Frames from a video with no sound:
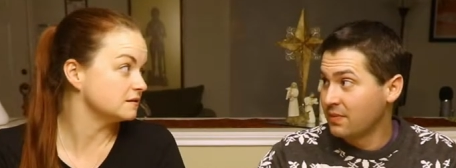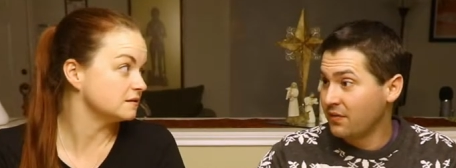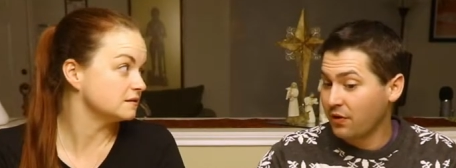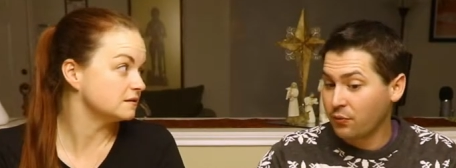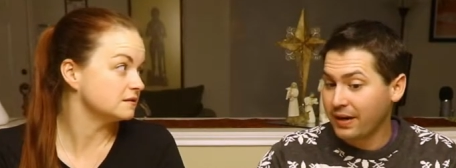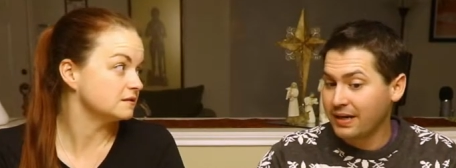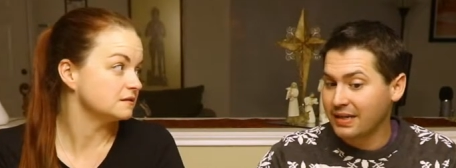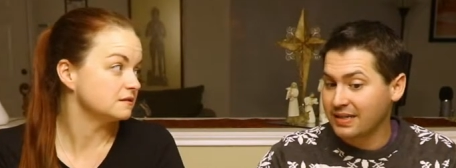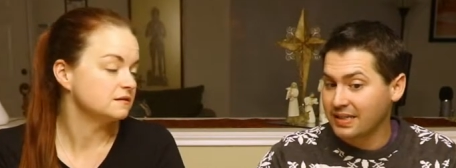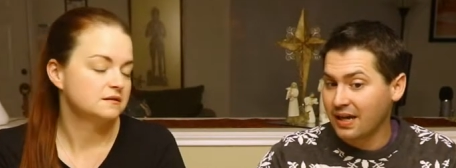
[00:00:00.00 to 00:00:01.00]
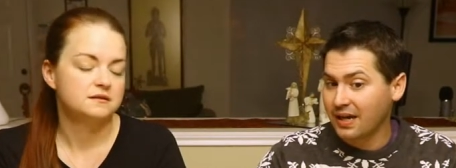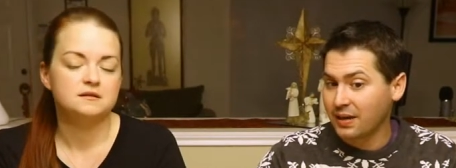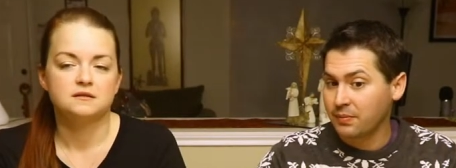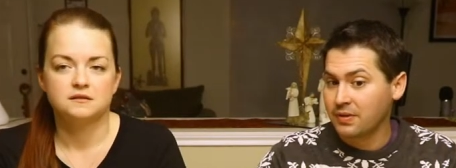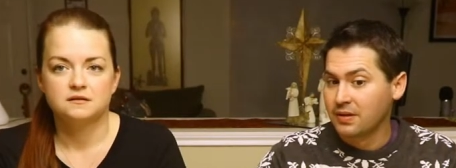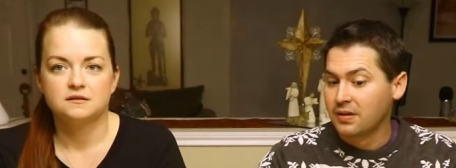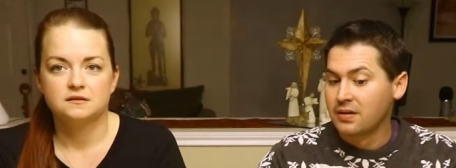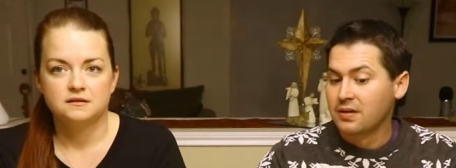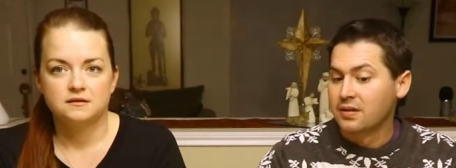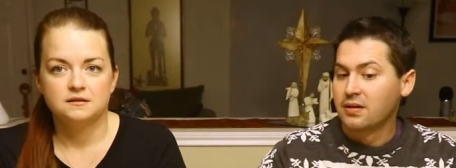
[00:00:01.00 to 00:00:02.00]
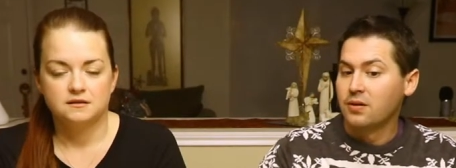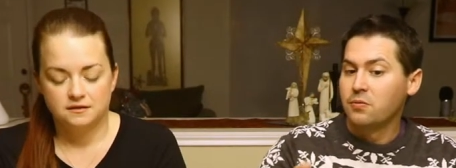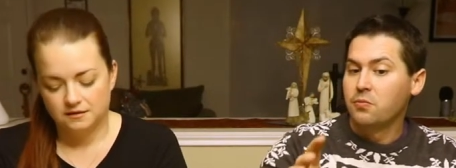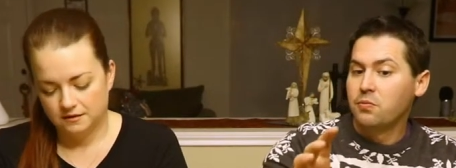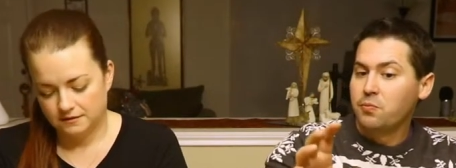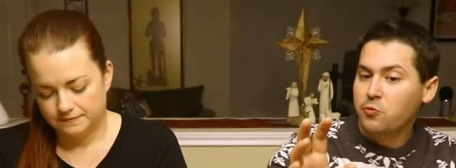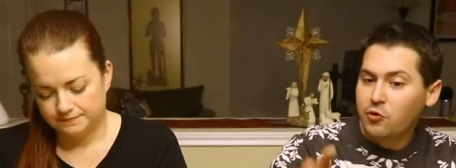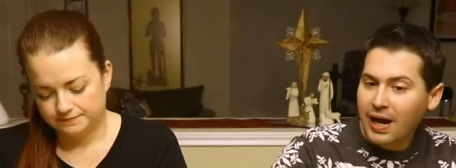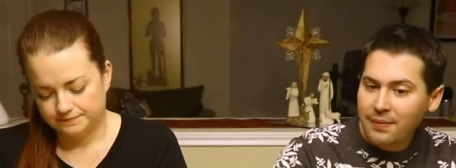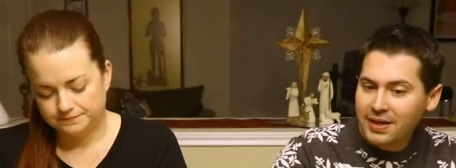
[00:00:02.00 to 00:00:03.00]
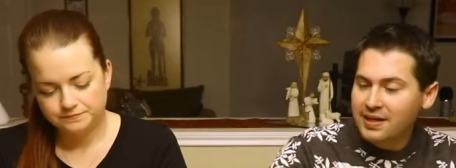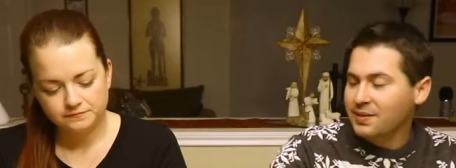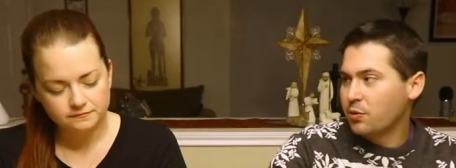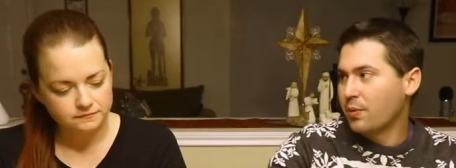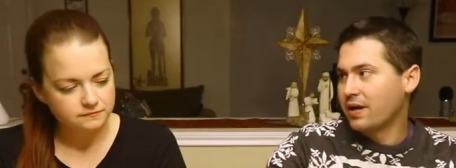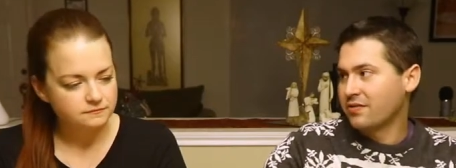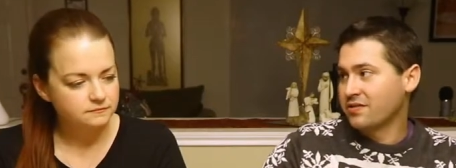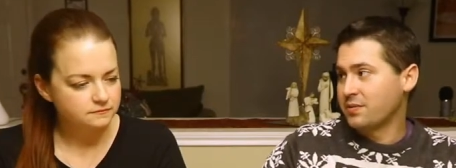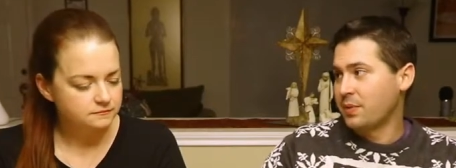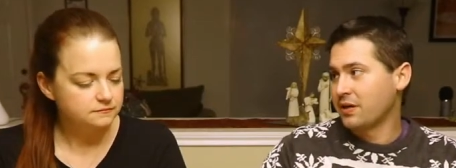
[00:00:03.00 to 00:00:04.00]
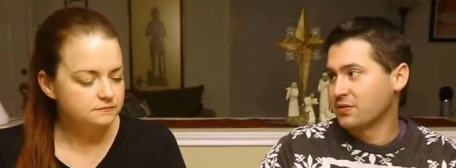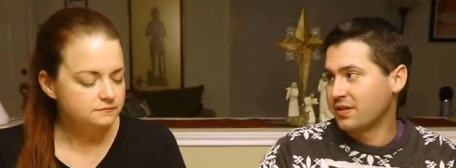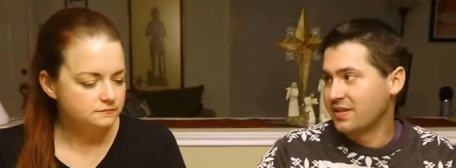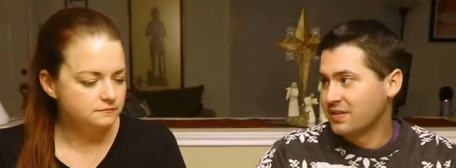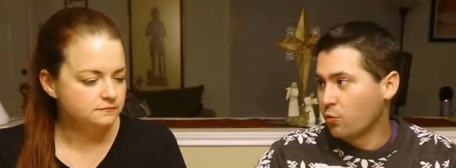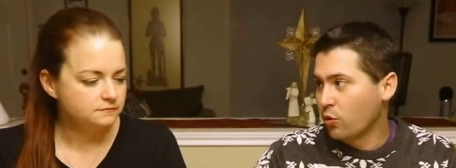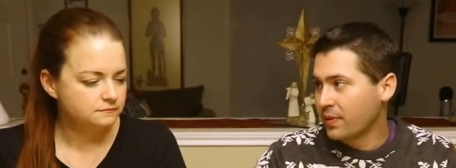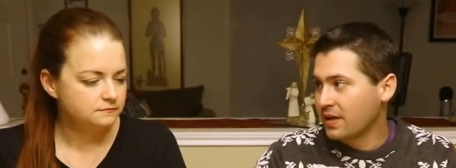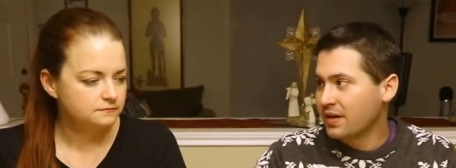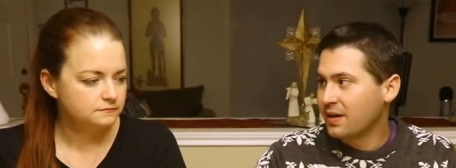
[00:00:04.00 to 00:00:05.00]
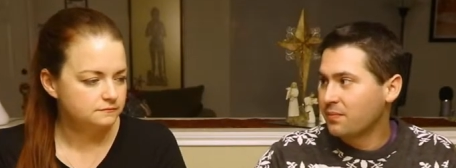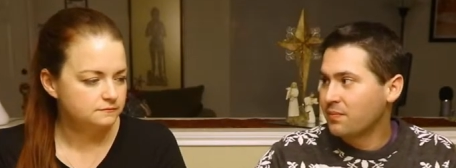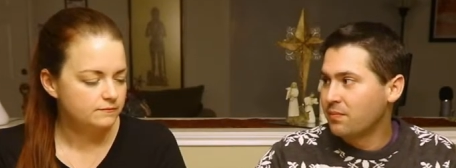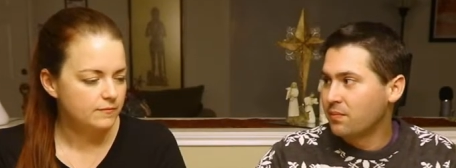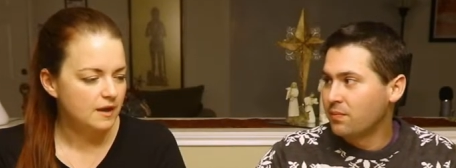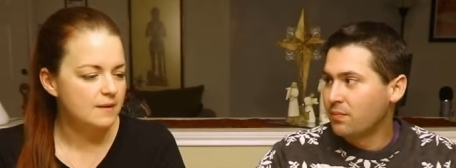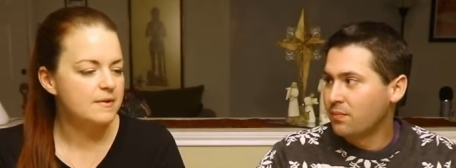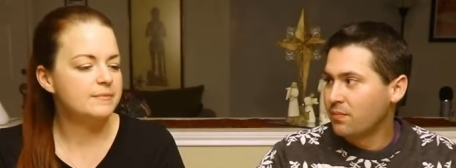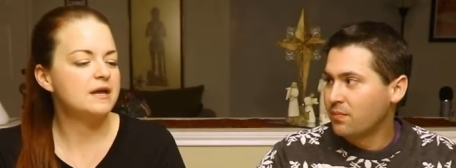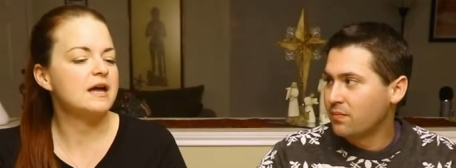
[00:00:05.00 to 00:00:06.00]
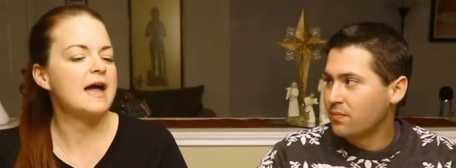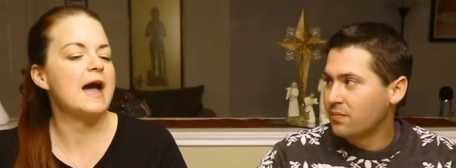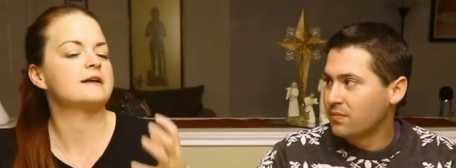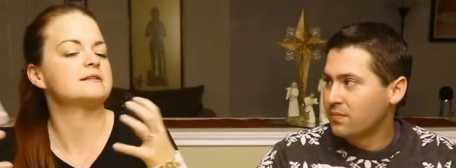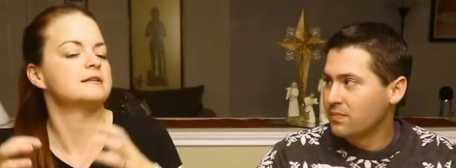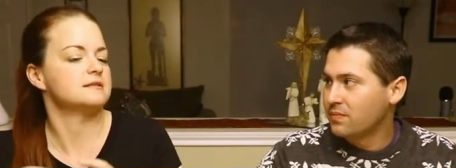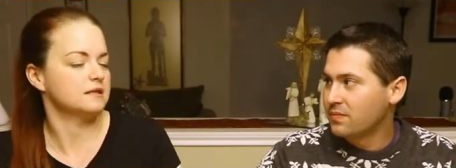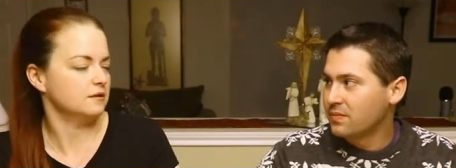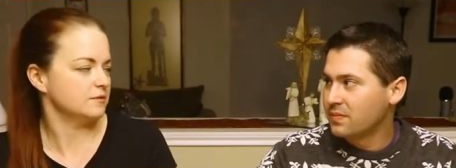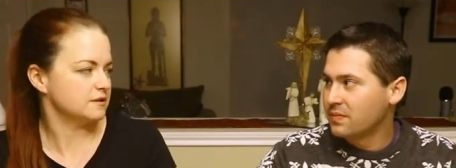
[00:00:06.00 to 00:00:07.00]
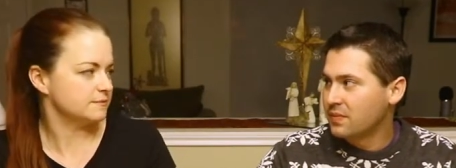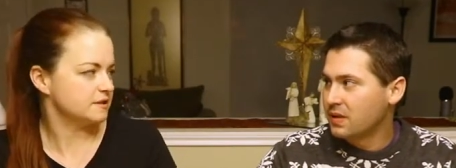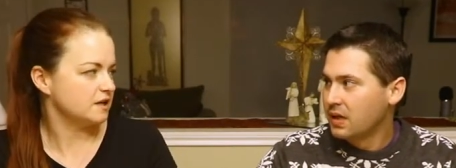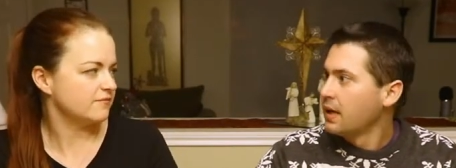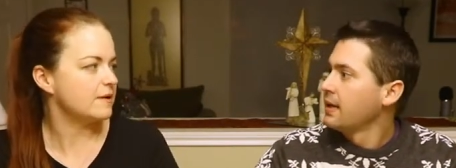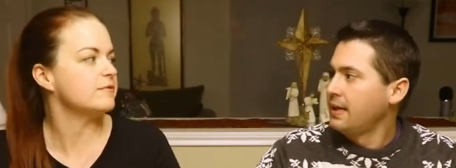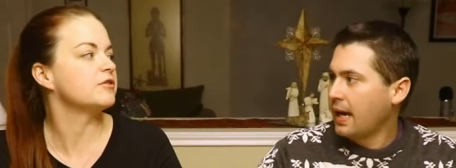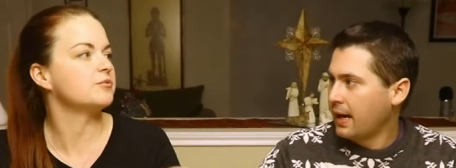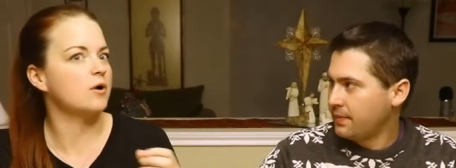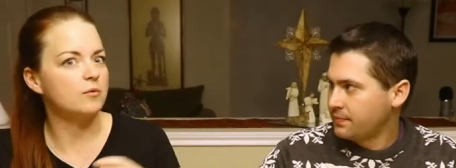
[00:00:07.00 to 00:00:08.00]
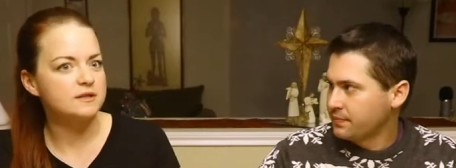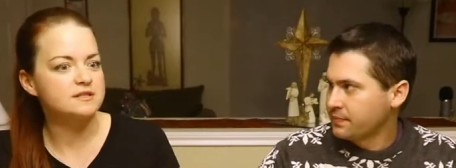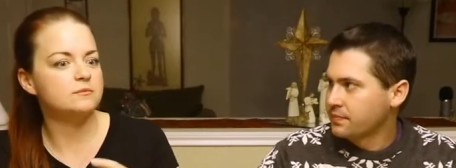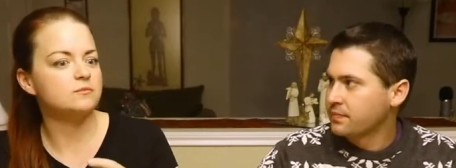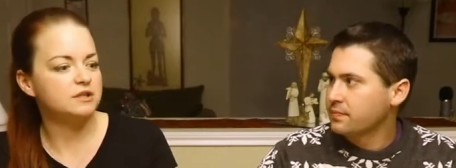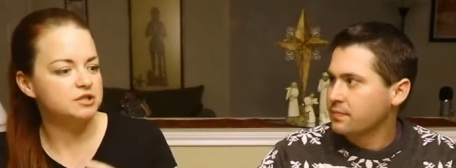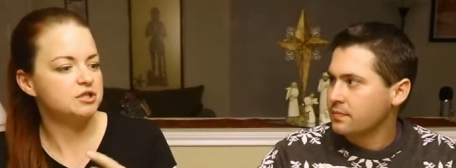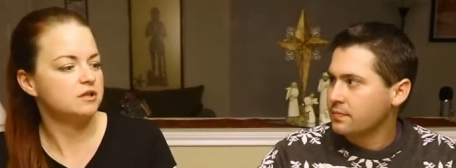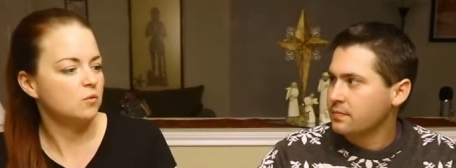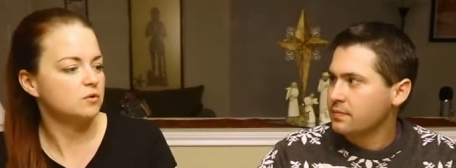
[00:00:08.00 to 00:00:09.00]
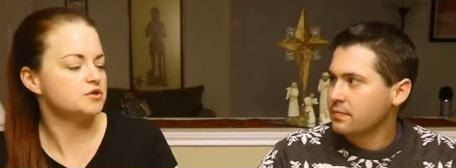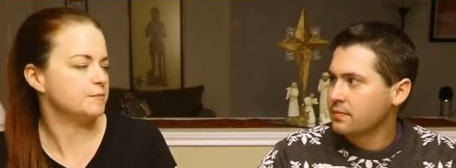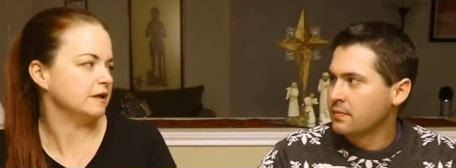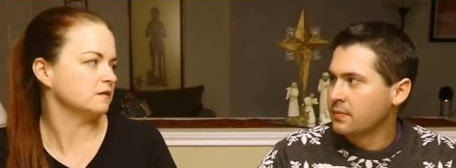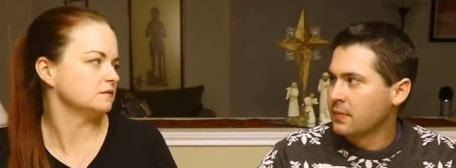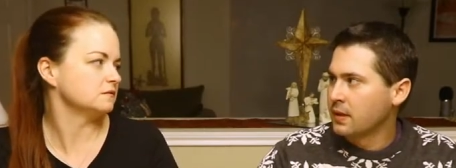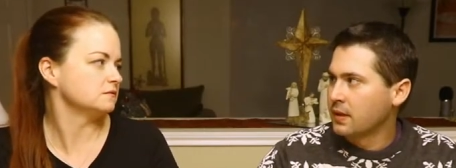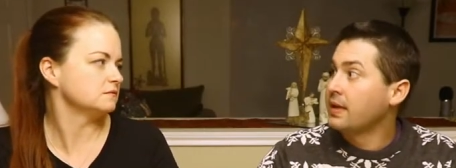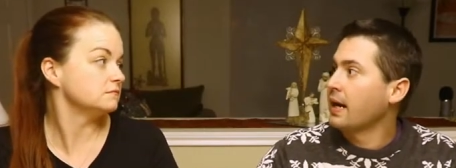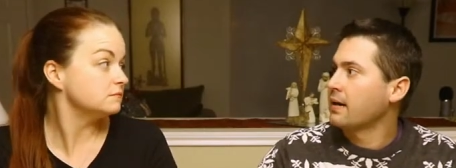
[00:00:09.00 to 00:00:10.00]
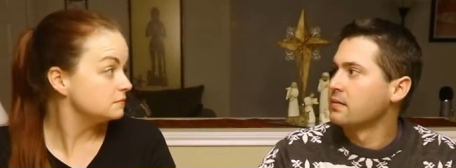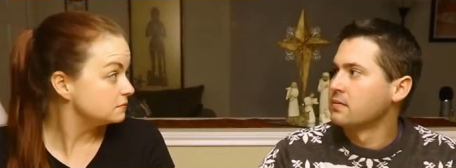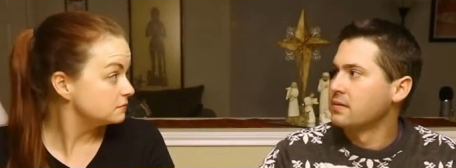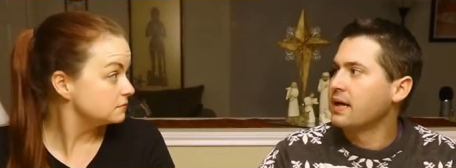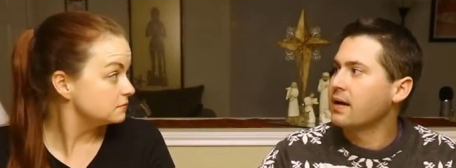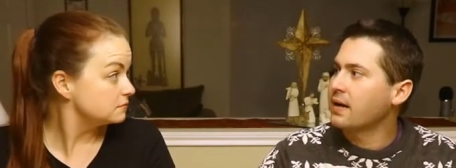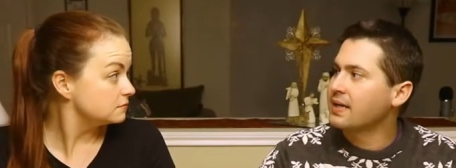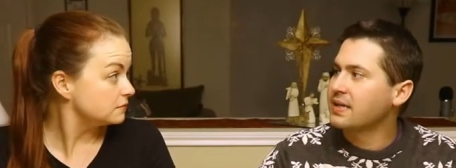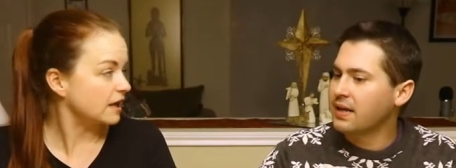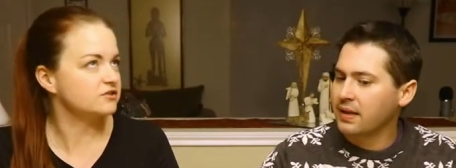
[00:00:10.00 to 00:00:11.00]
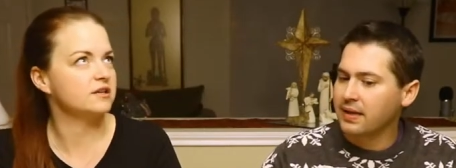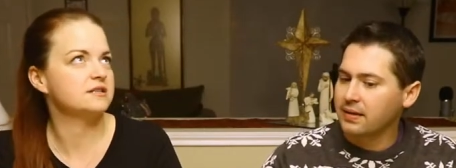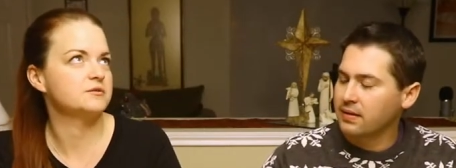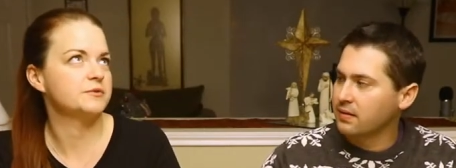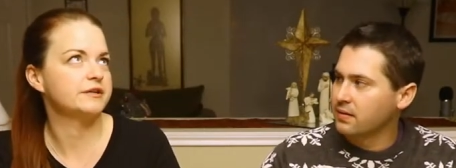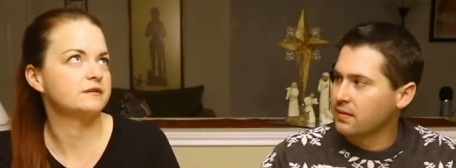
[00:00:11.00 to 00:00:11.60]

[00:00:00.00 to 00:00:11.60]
Speaker 1: if I ran out of time, grabbing a couple bottles of this and warming it up.
Speaker 2: And maybe accenting it with some stuff. Maybe Yeah. throw in some legit orange peel.
Speaker 1: Yeah, yeah, and, and Actually, like that sounds pretty